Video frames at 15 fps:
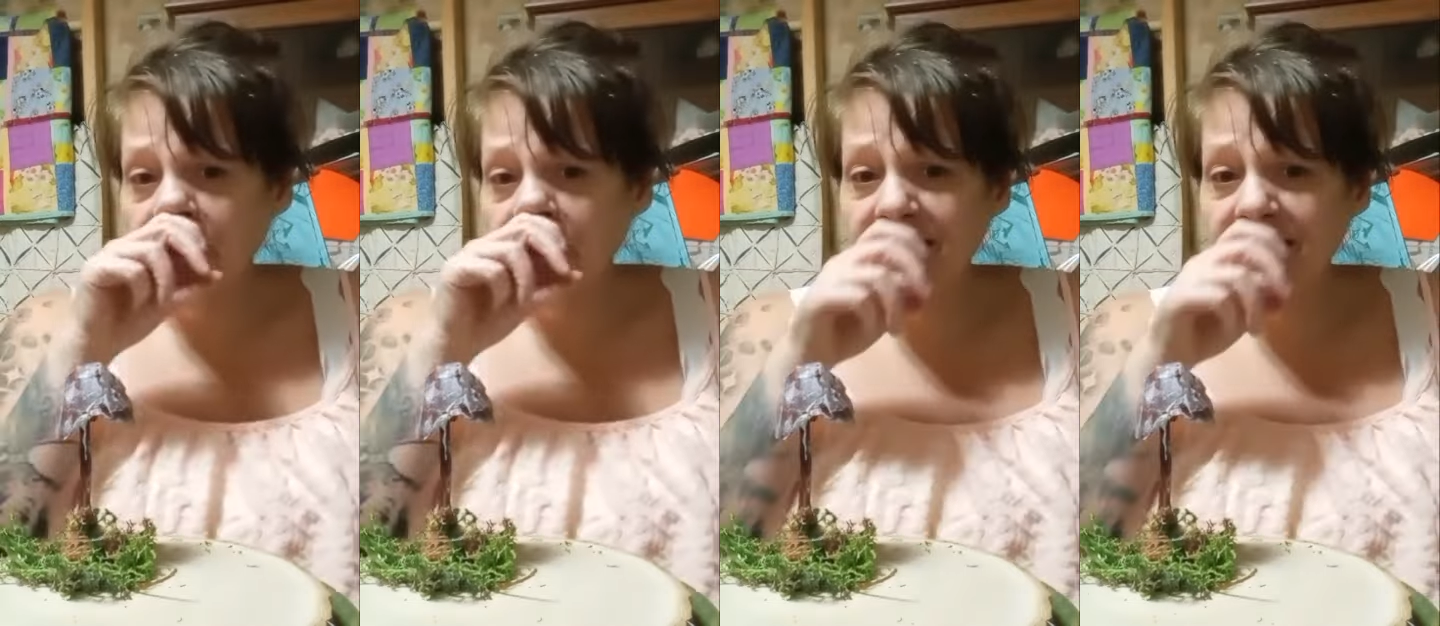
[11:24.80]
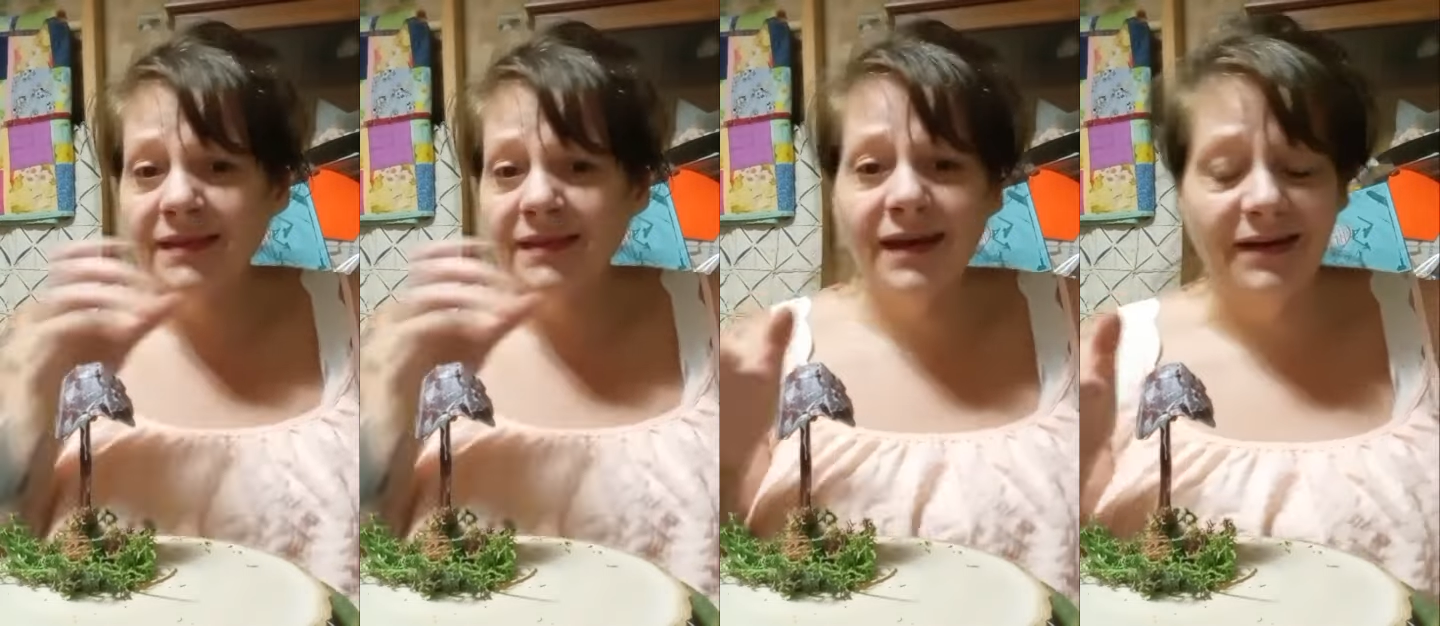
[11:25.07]

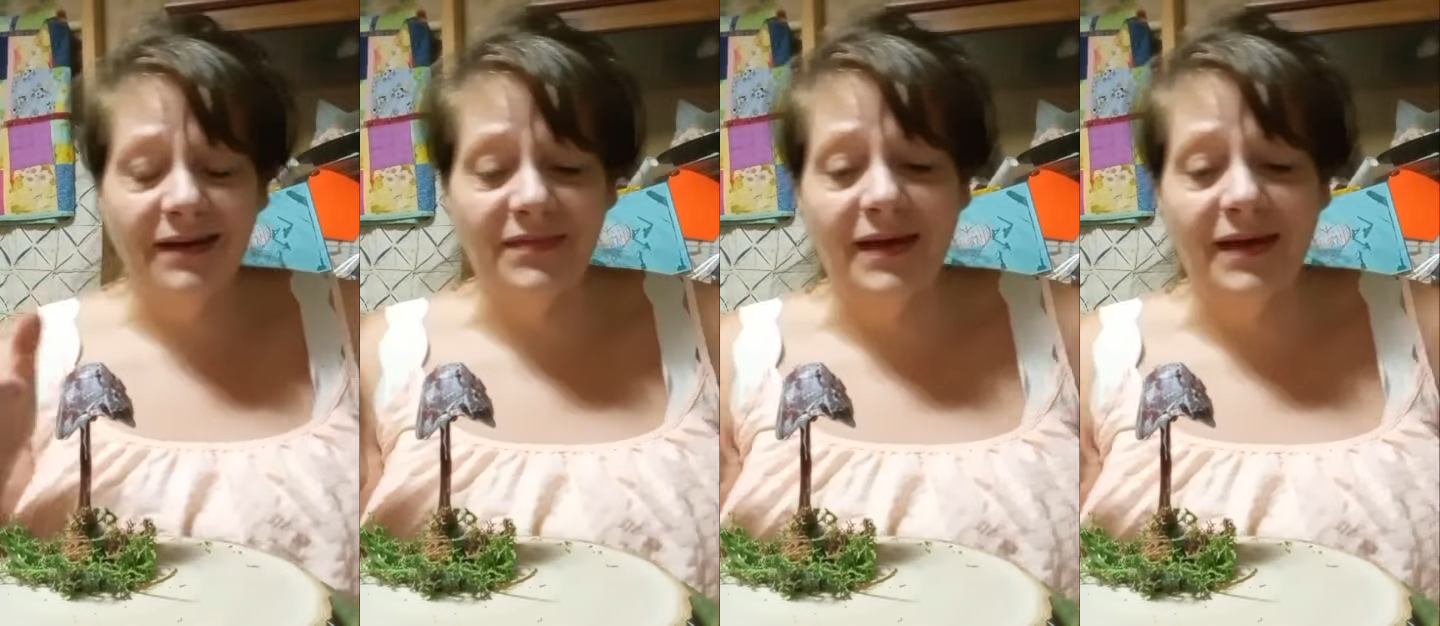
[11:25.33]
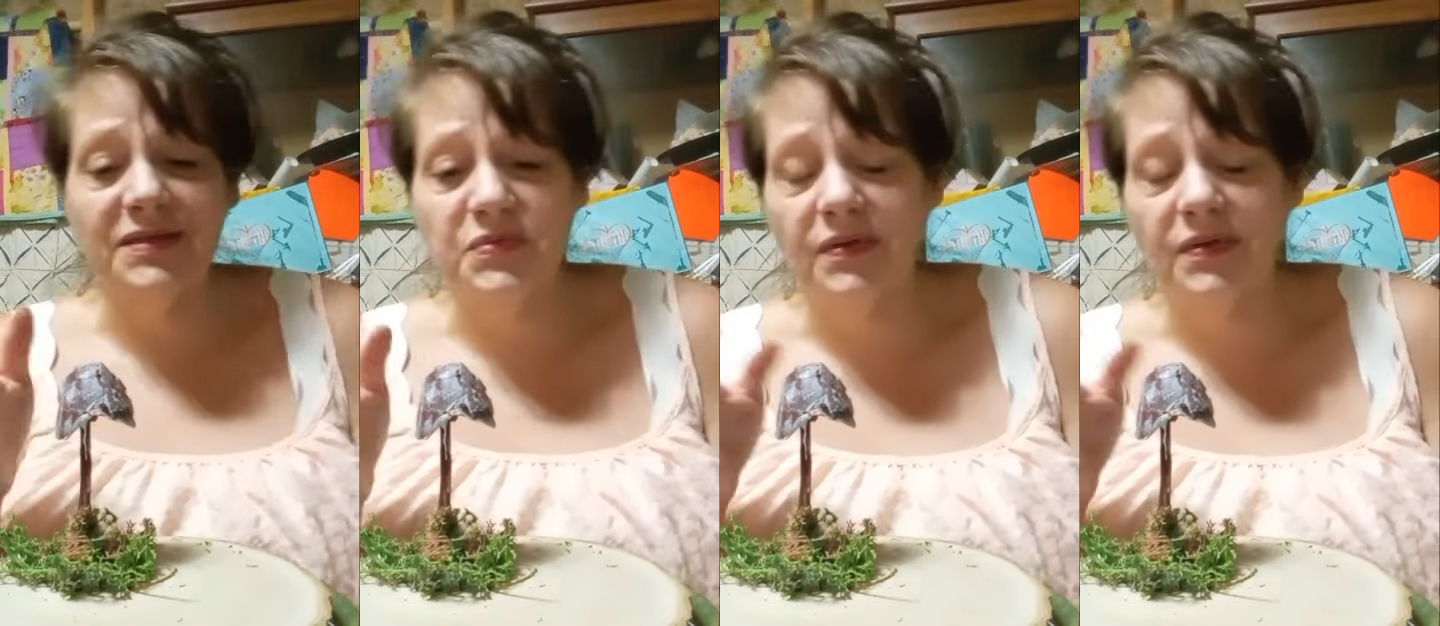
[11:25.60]
I think
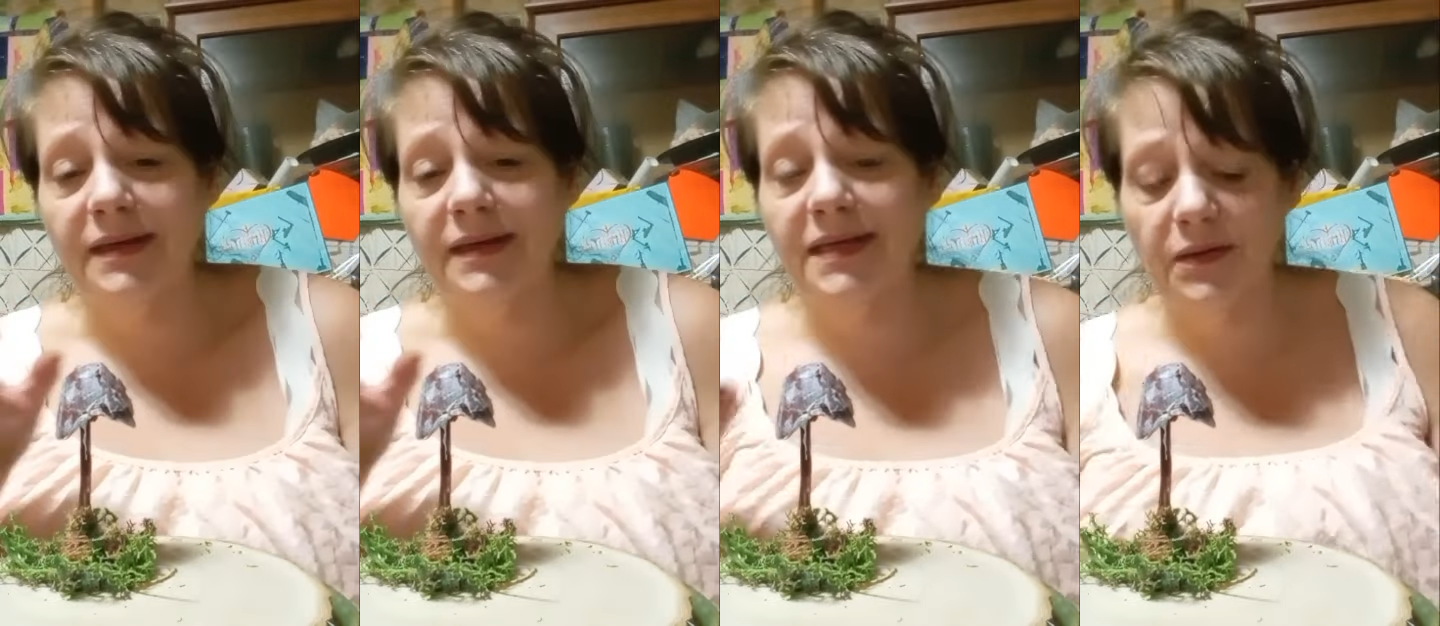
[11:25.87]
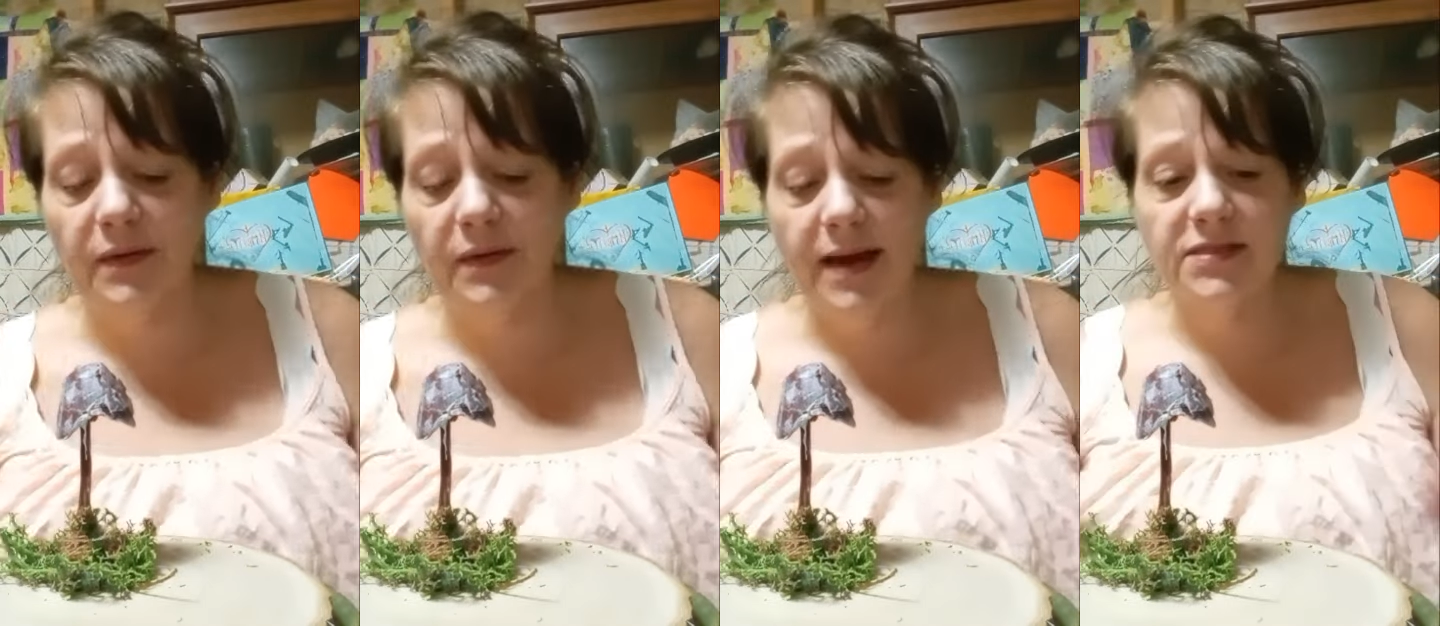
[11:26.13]
it's really
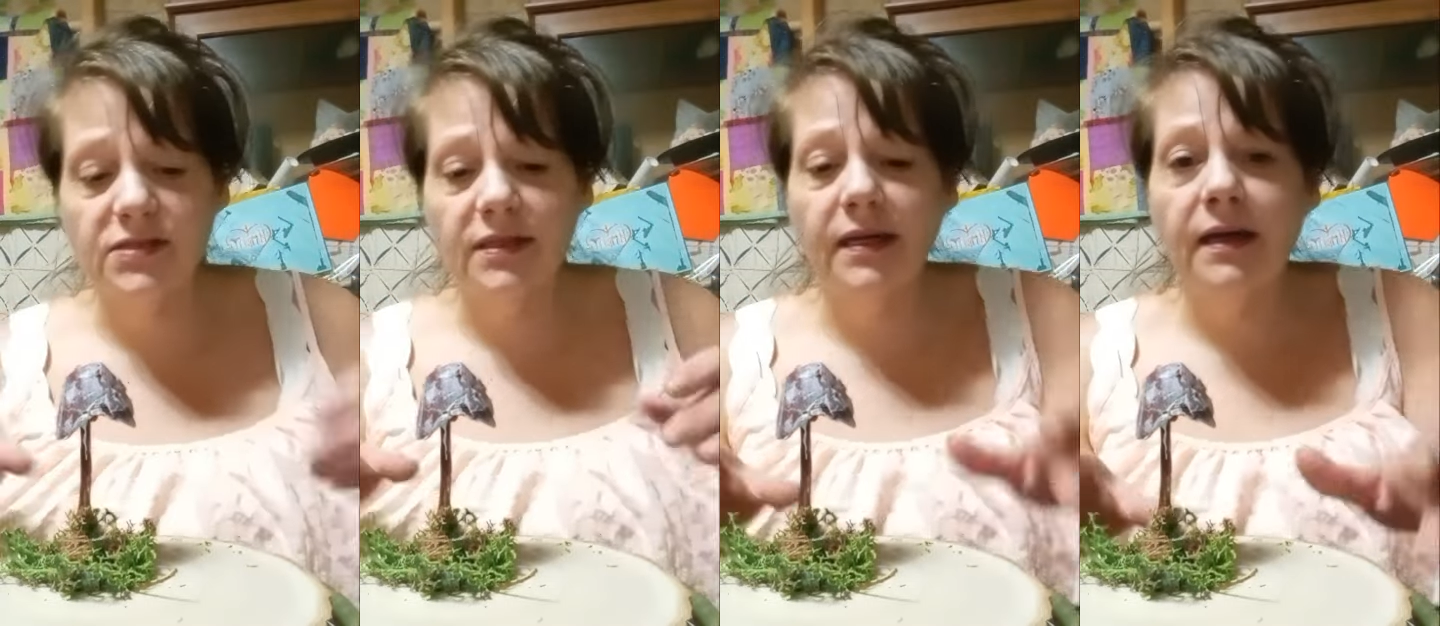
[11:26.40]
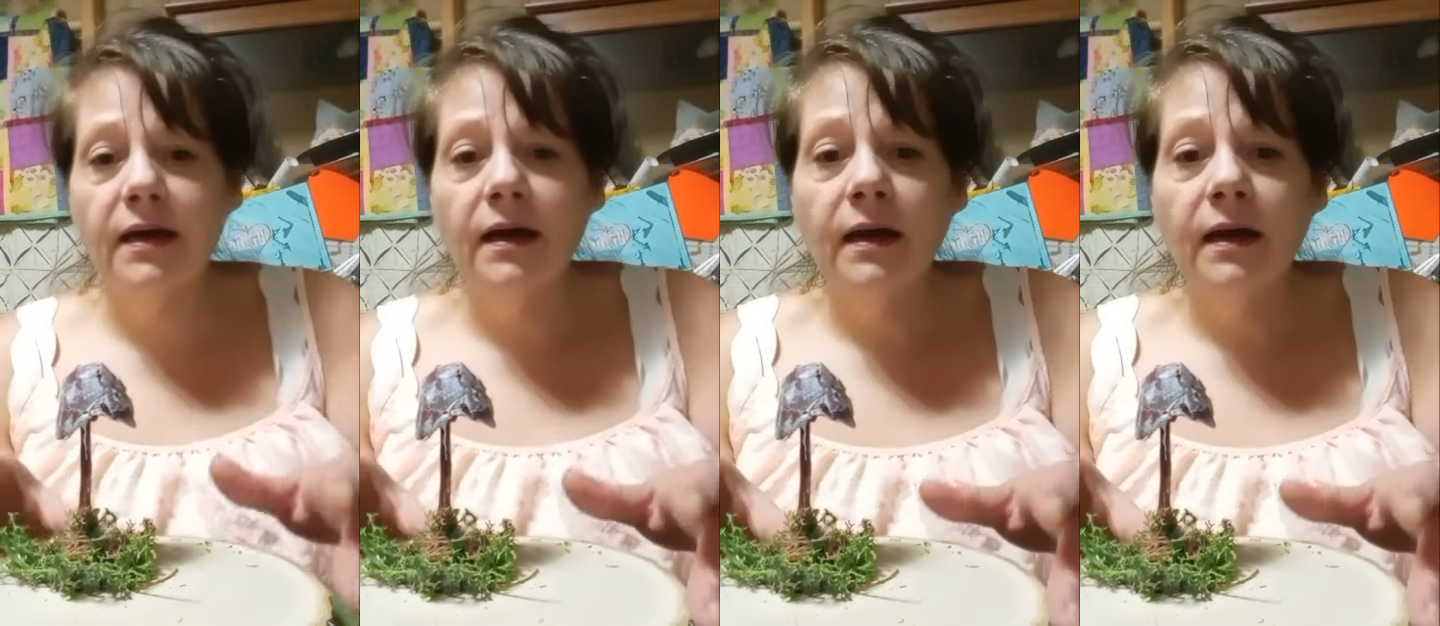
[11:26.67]
cute, actually.